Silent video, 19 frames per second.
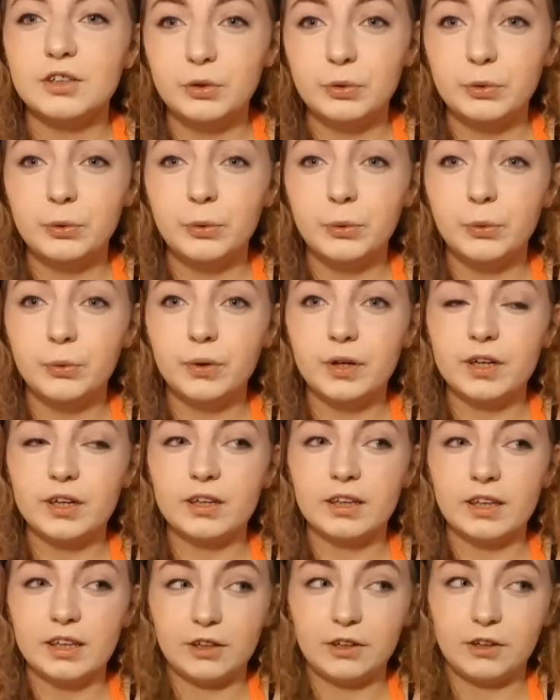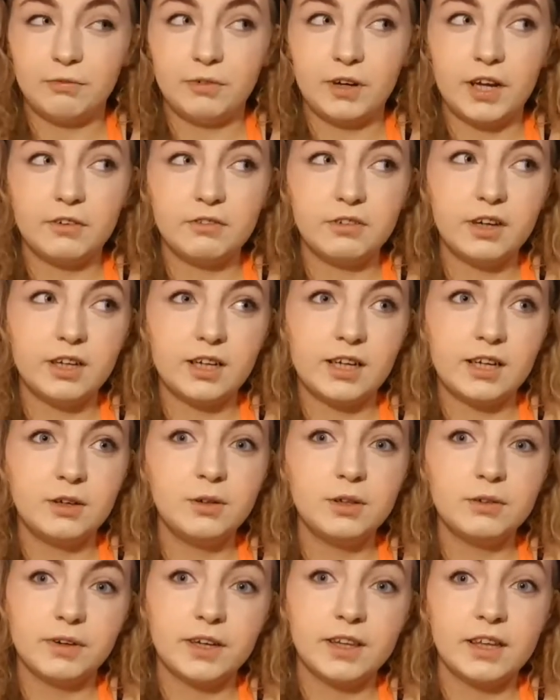to clarify right
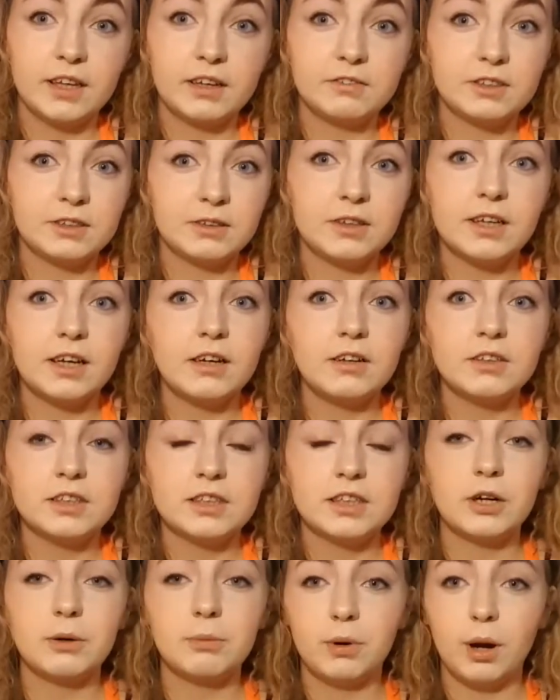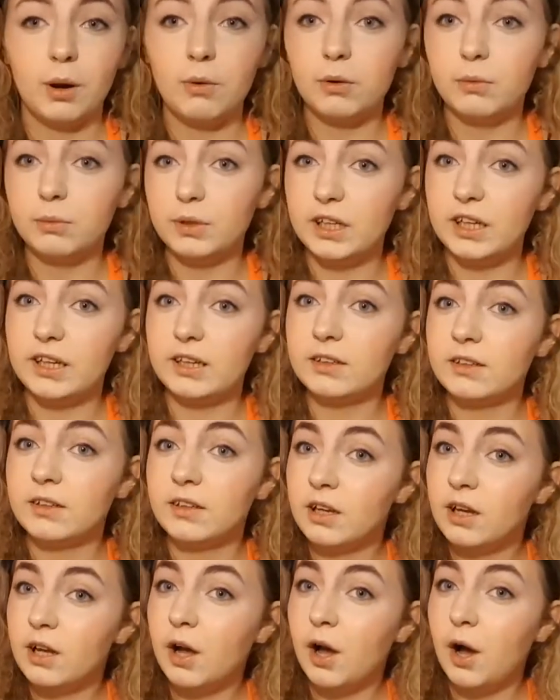now. If I think of something else, then I'll probably
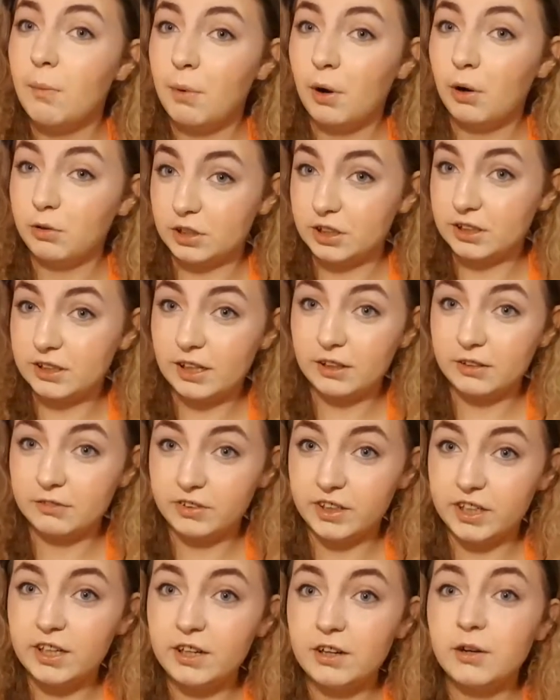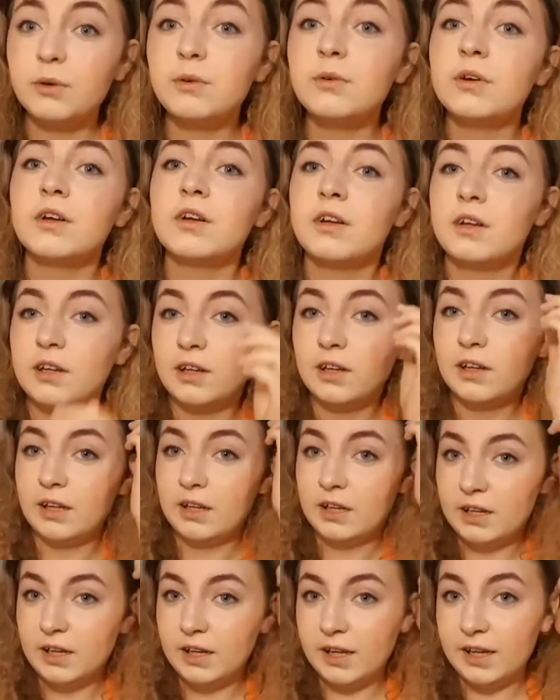post another video.
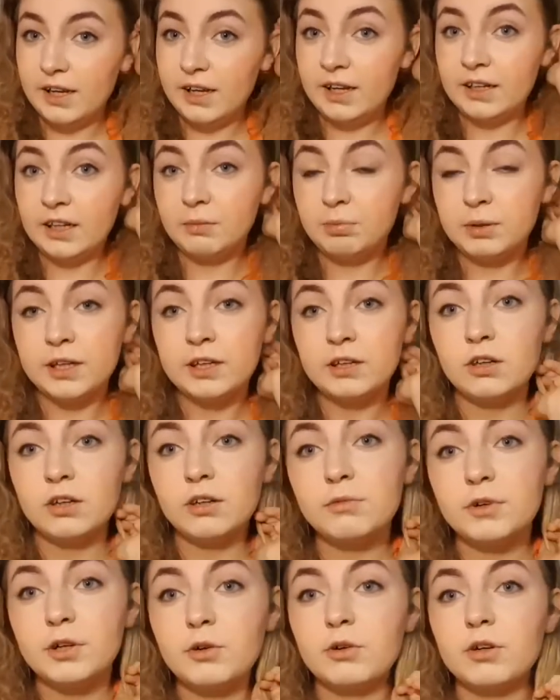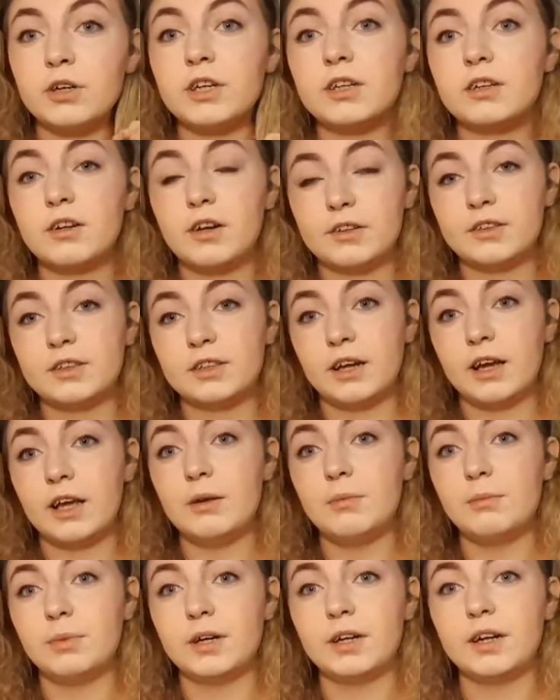And I plan on recording, not
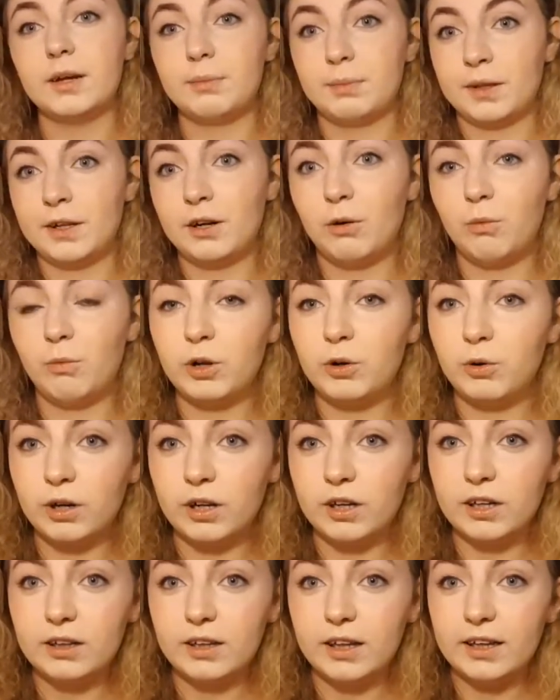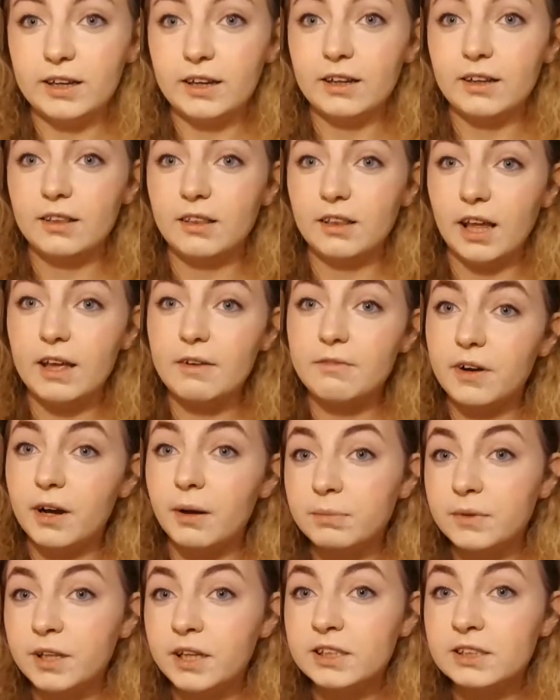tonight, but I plan on recording like a life
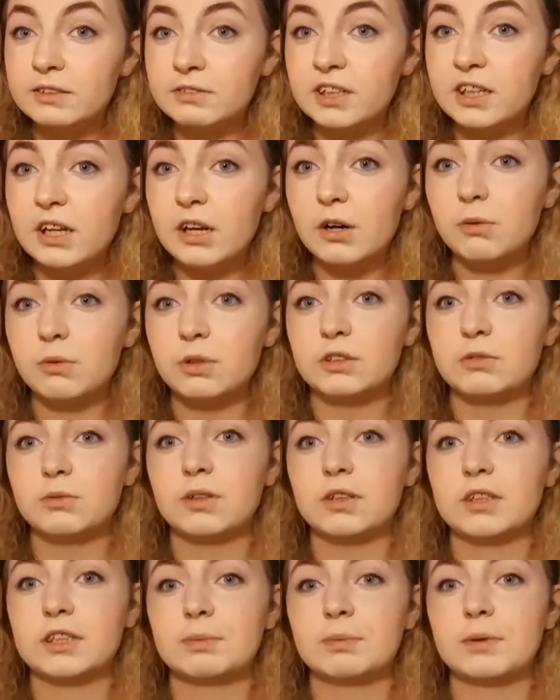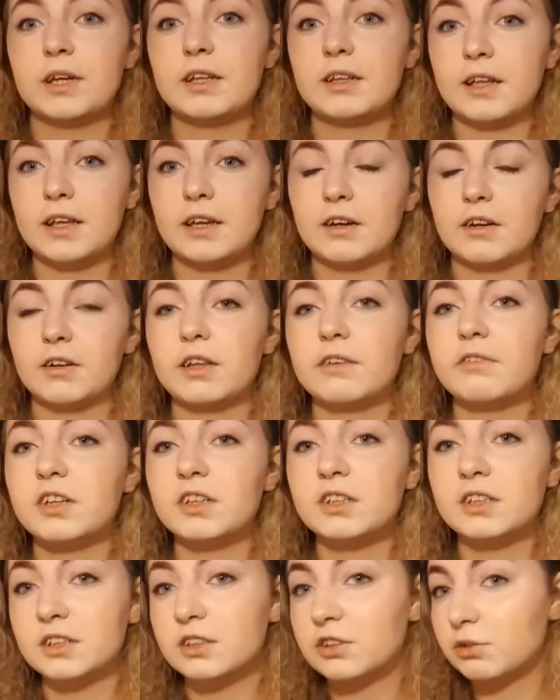updates video, which will explain like our
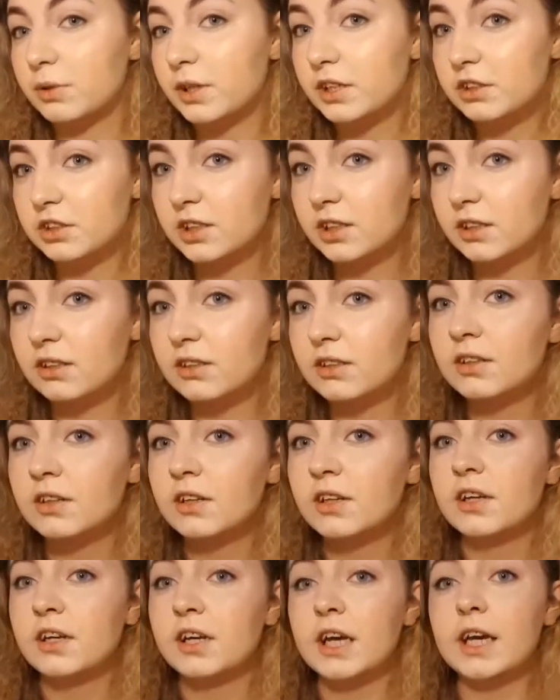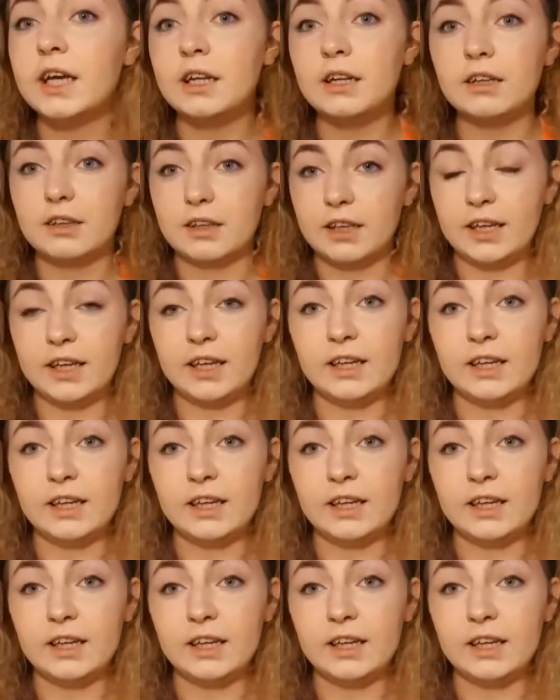living situation in